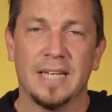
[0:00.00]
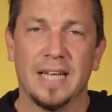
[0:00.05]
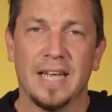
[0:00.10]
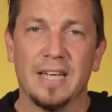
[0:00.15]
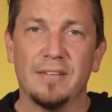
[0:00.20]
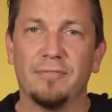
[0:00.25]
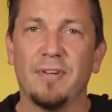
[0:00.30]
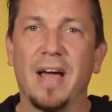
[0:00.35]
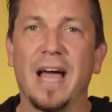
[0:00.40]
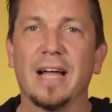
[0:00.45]

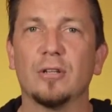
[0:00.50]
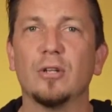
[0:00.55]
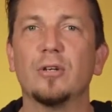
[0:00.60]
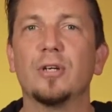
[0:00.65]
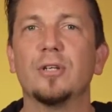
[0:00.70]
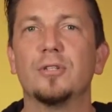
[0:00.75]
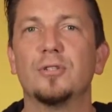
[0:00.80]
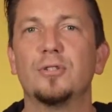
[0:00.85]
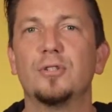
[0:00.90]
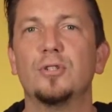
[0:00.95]
In fact, look
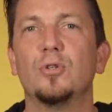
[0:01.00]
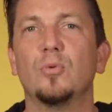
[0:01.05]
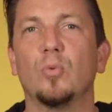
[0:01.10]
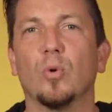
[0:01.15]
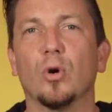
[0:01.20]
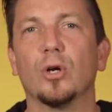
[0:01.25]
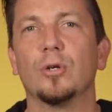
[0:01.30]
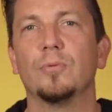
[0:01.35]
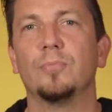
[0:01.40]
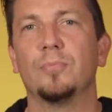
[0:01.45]
at the 2
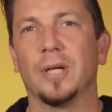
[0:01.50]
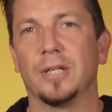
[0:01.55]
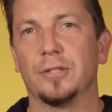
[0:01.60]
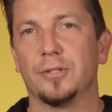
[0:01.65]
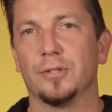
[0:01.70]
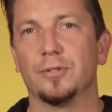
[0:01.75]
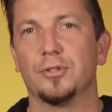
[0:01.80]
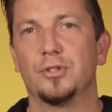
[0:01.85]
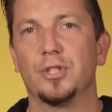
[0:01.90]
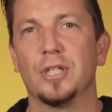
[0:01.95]
word
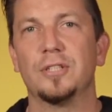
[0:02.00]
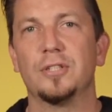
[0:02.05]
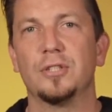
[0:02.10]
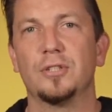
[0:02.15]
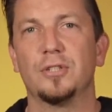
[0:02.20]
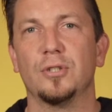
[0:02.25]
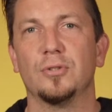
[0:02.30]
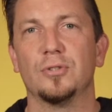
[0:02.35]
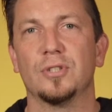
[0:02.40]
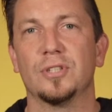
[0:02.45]
pictures
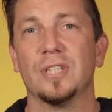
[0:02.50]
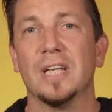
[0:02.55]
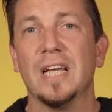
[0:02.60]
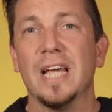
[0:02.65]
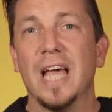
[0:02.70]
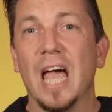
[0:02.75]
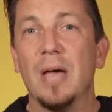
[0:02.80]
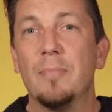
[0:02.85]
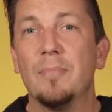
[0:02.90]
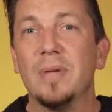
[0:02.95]
Jesus uses
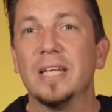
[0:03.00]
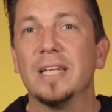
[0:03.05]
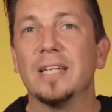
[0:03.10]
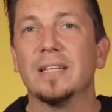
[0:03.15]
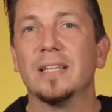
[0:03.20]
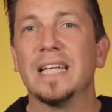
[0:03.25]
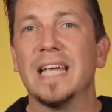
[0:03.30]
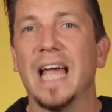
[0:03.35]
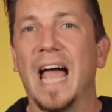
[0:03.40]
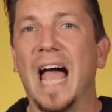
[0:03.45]

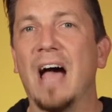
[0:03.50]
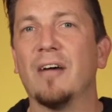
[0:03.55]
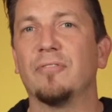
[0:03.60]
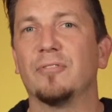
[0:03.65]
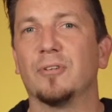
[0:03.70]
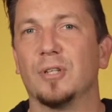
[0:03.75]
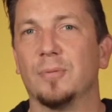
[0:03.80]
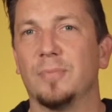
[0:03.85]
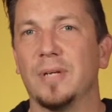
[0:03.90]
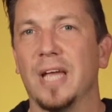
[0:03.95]
immediately
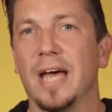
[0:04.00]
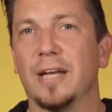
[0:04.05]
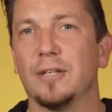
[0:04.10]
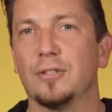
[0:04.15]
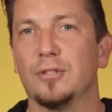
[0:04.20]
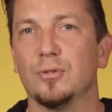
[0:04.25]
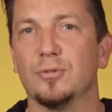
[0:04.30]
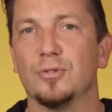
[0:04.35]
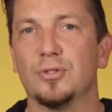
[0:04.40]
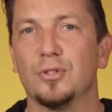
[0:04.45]
after the
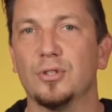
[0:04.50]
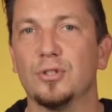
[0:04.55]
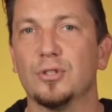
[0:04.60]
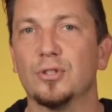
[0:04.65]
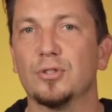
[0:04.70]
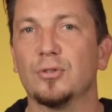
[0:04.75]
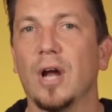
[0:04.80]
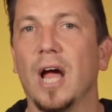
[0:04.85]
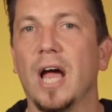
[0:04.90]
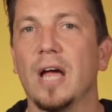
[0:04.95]
Beatitudes to
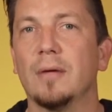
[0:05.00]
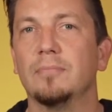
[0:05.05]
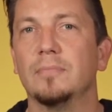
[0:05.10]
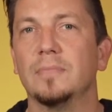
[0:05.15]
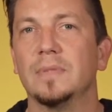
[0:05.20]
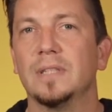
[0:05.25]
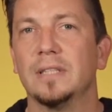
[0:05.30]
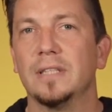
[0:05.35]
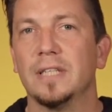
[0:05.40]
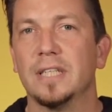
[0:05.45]
describe
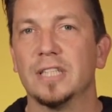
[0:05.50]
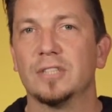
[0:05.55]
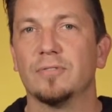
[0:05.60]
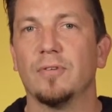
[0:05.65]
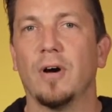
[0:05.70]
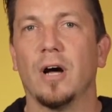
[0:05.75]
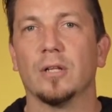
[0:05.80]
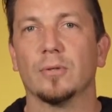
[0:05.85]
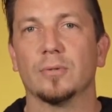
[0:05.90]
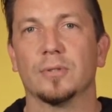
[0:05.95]
his
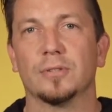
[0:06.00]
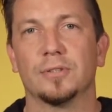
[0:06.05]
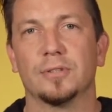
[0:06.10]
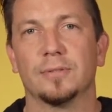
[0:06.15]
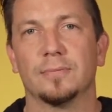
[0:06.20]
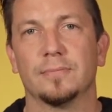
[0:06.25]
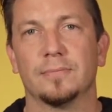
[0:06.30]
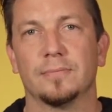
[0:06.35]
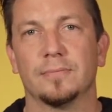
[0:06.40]
followers.